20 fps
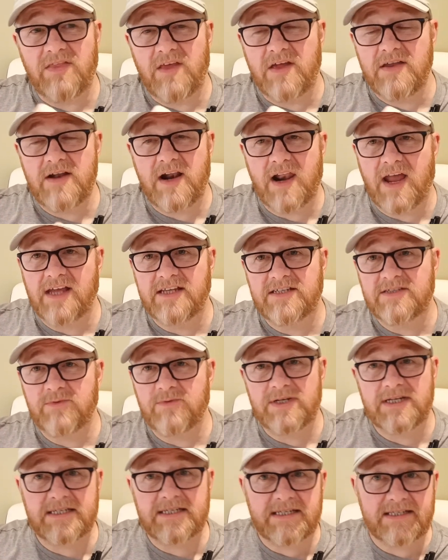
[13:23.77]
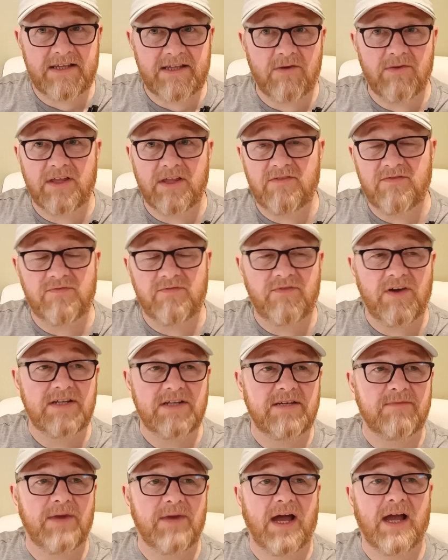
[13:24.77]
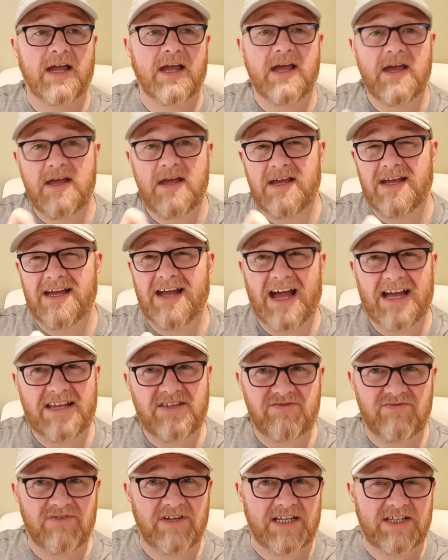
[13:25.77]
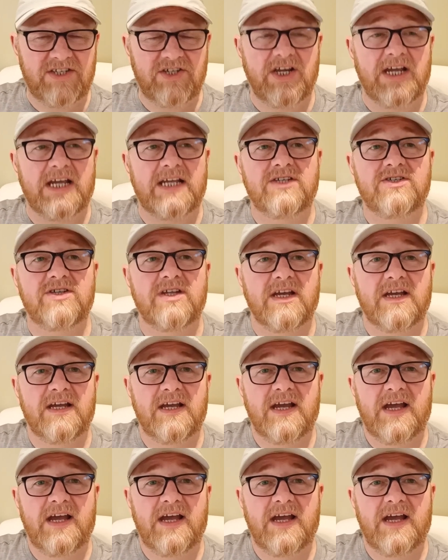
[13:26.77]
The underlying sweetness is still there from front to back, hasn't really changed.